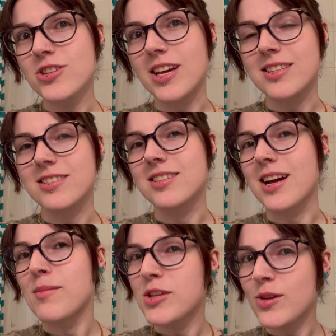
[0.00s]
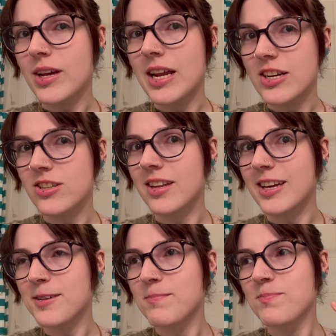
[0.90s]
that's the time that you can actually
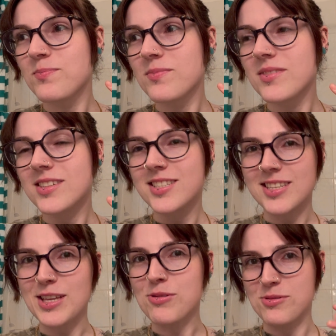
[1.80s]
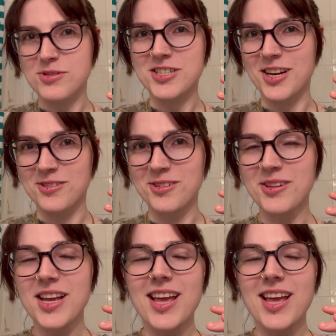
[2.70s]
like see through the tunnel.